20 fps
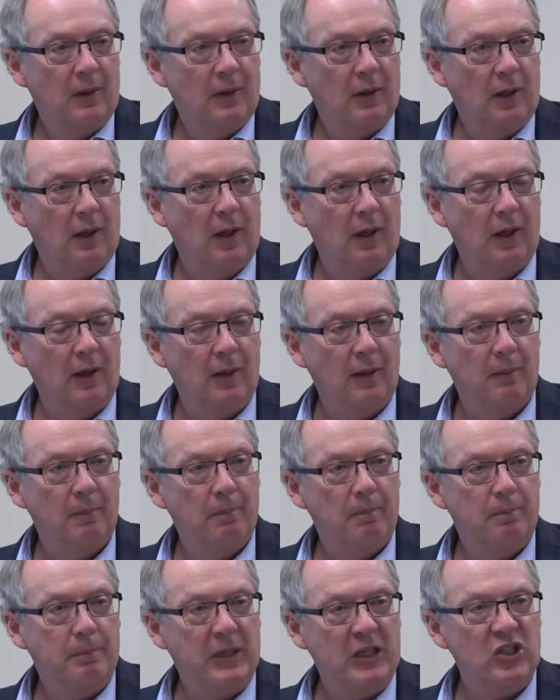
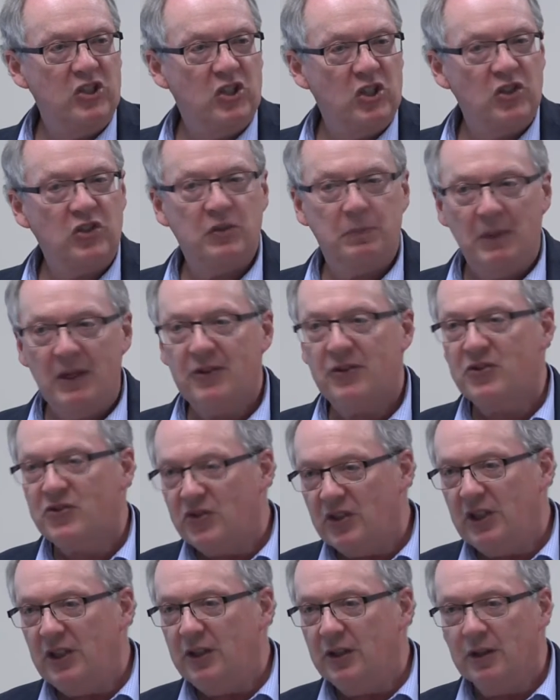B.G. Smith
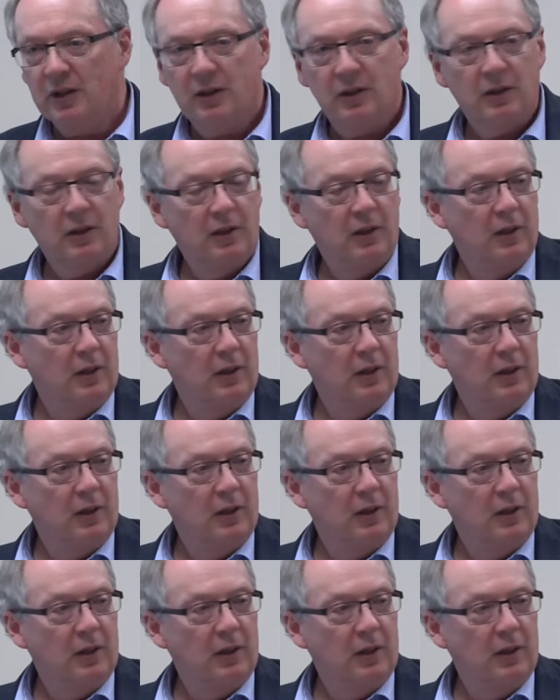Sr.,